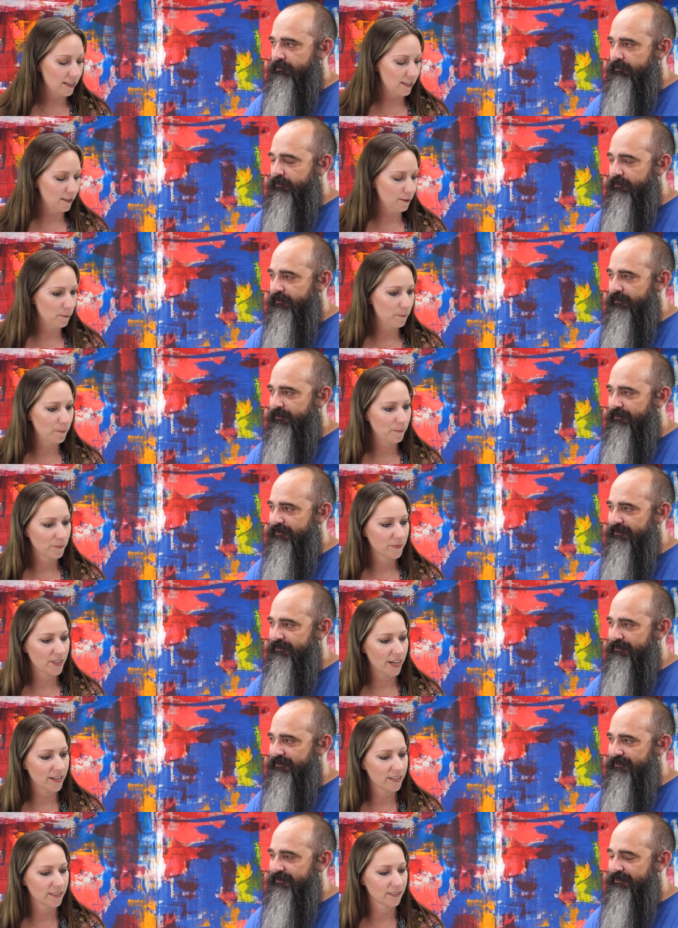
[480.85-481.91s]
Speaker 1: Um,
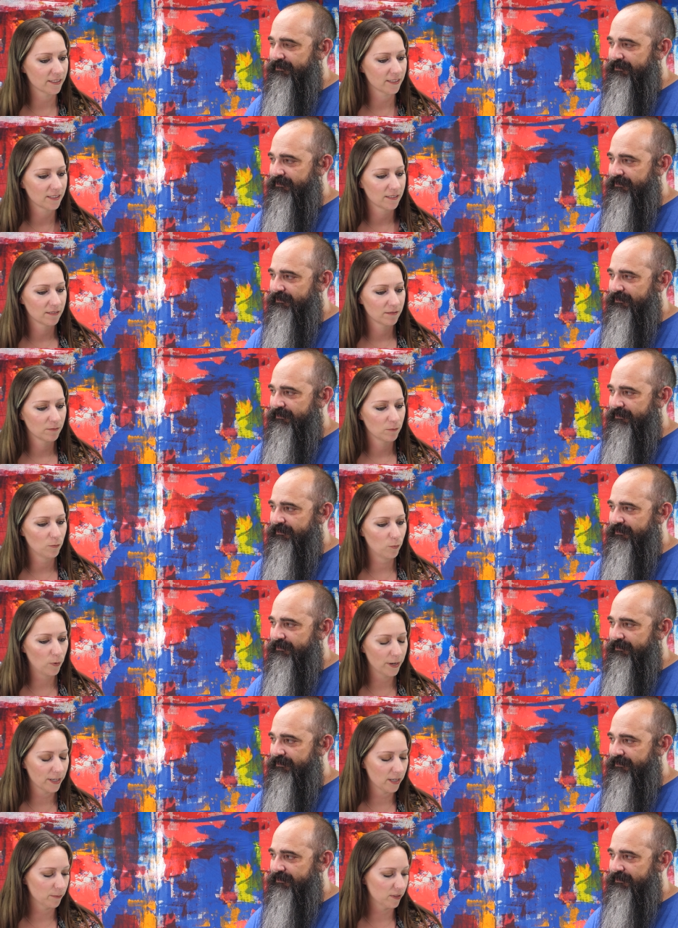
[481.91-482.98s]
that is
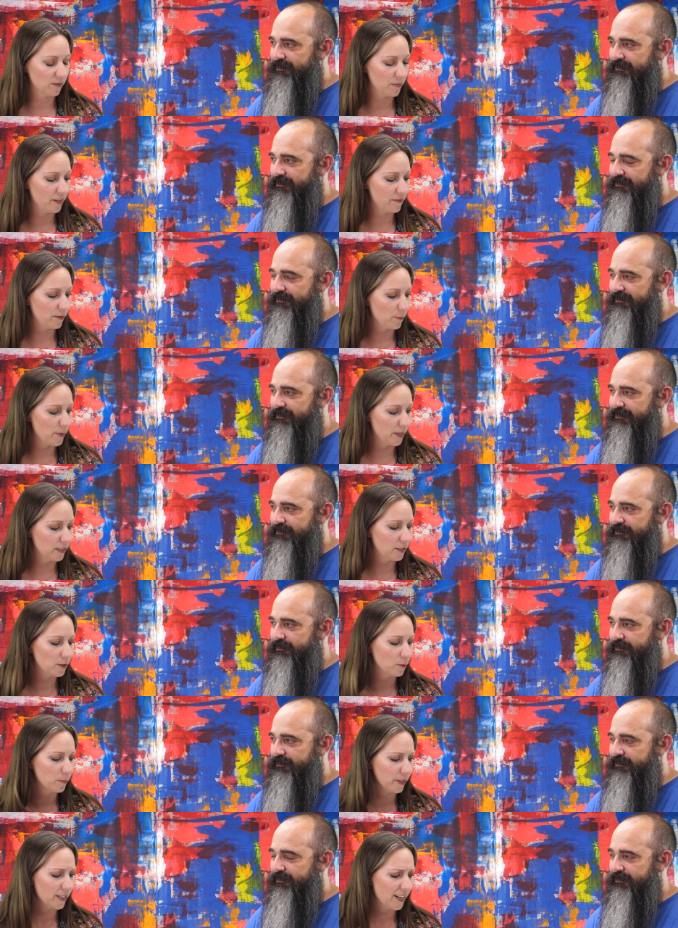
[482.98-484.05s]
what comes to mind for me
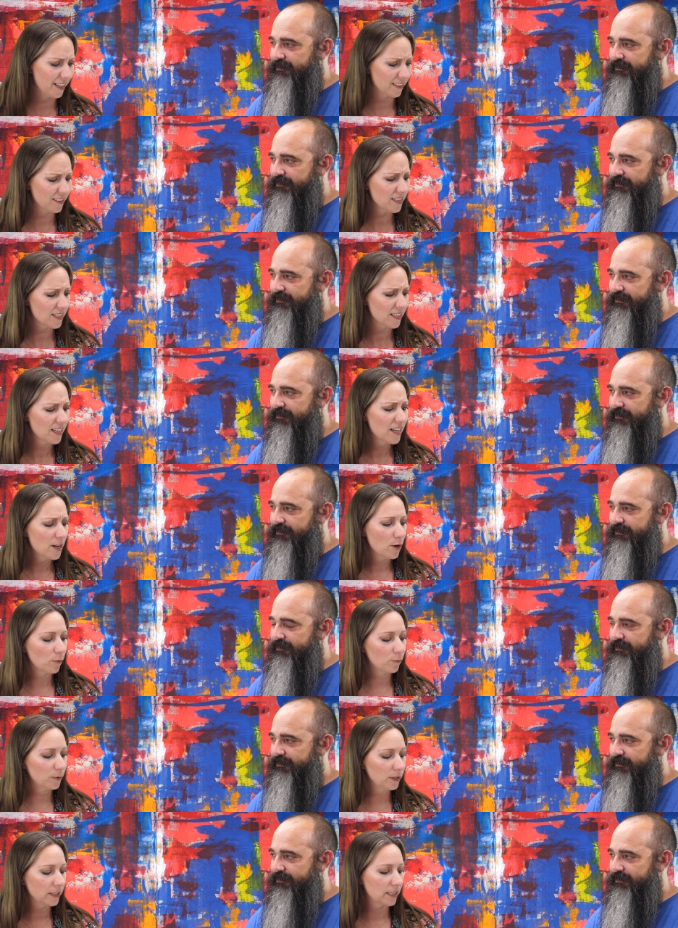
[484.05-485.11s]
too. But I think
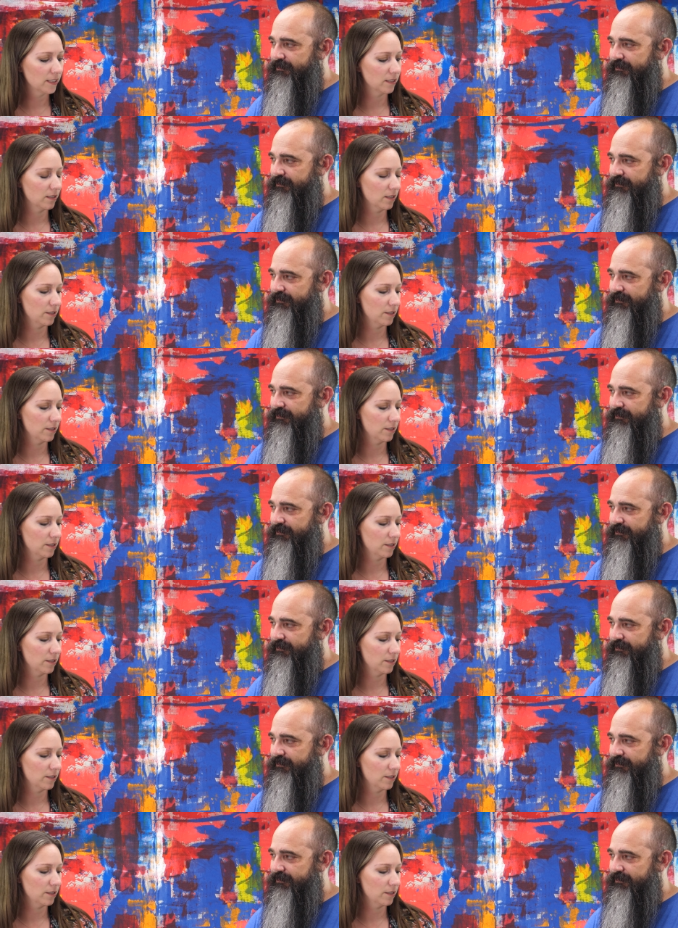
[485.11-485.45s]
really in